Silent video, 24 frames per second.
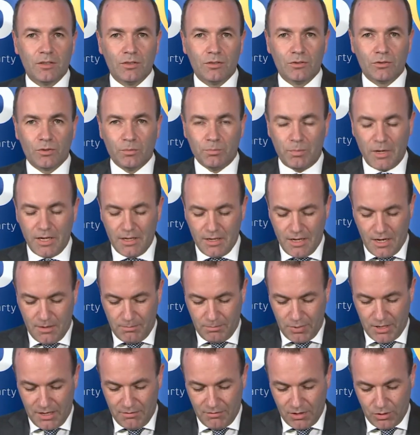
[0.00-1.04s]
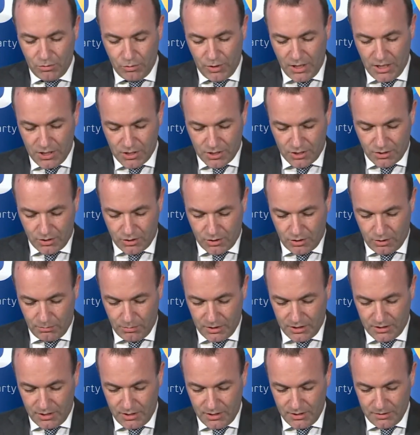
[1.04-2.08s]
to build up an evaluation
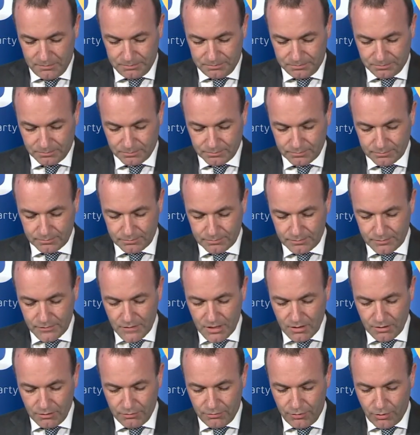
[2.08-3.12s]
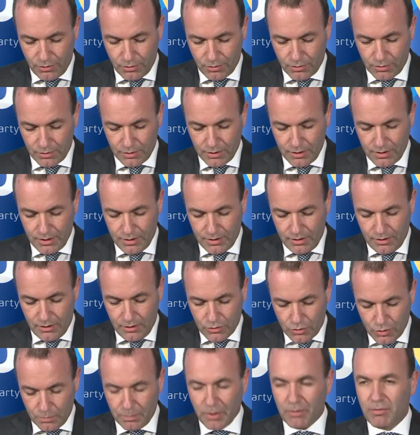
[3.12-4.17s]
committee for
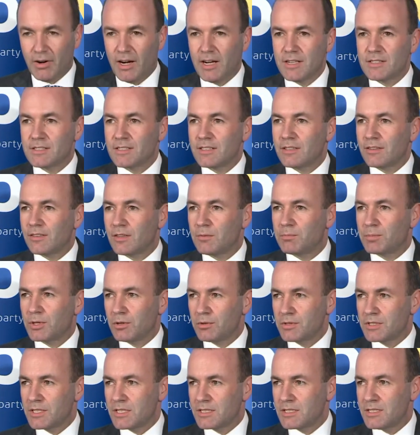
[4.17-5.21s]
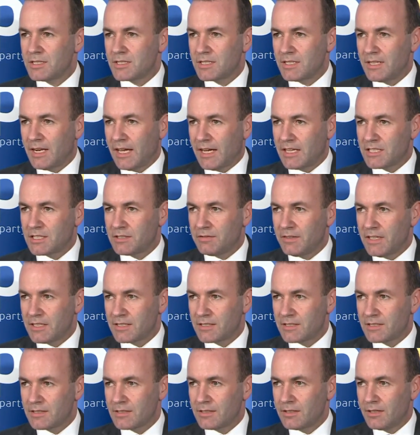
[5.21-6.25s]
supervising the process in the next
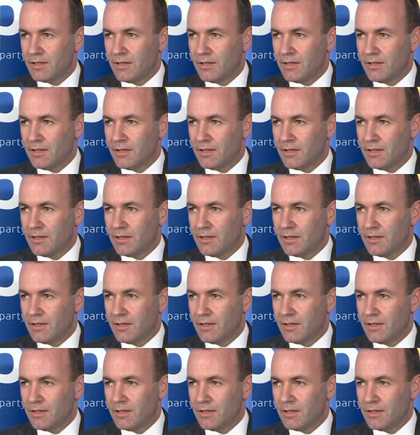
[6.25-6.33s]
weeks.